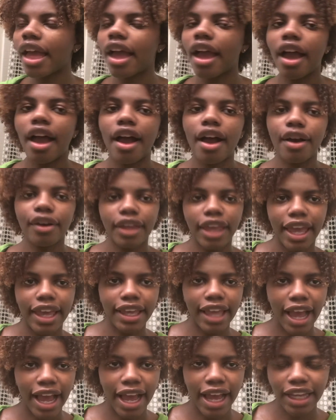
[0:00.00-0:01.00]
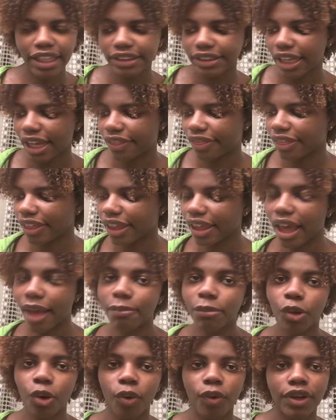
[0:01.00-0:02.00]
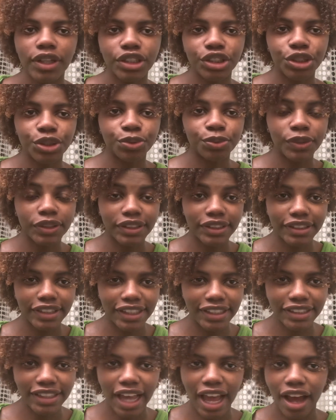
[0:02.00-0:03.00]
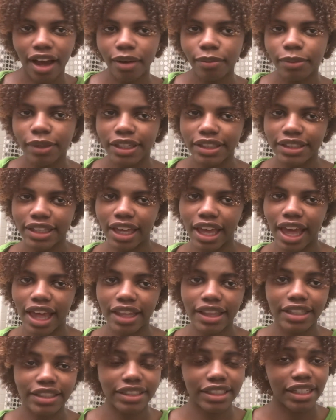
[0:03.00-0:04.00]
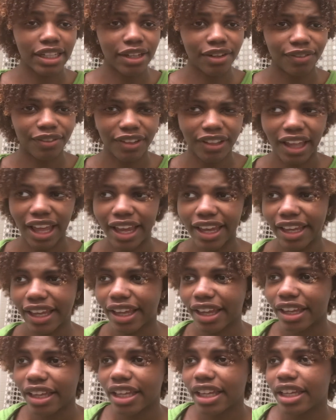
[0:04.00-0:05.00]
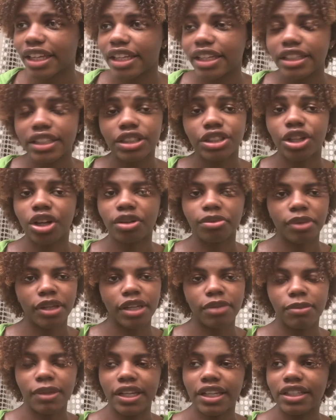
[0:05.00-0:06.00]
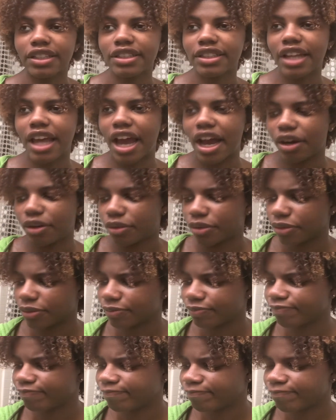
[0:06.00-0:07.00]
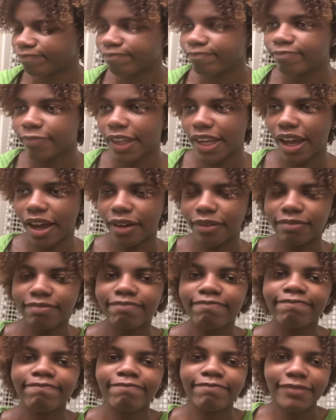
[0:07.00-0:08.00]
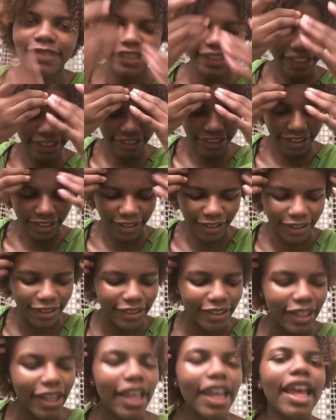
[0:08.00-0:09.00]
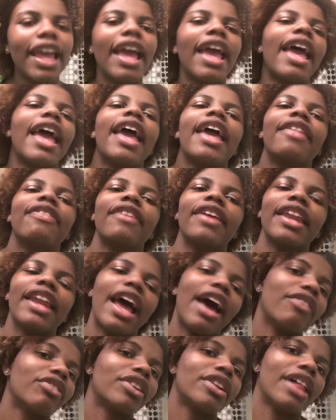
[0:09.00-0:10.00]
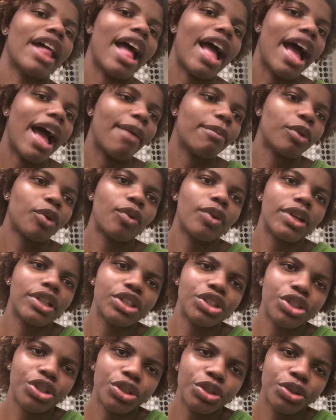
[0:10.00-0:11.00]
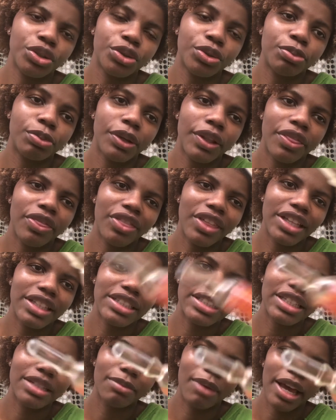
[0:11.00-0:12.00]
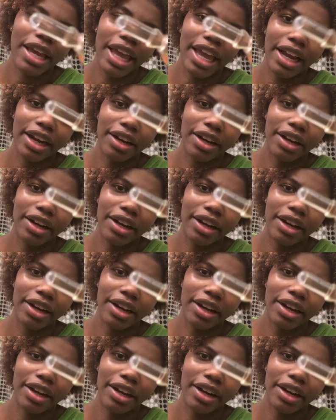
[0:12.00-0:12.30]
Okay guys, I think I'm going to rinse this out because I had this in here for like so many minutes now. You know, doesn't hurt. And then after that, I'm going to put this in my hair.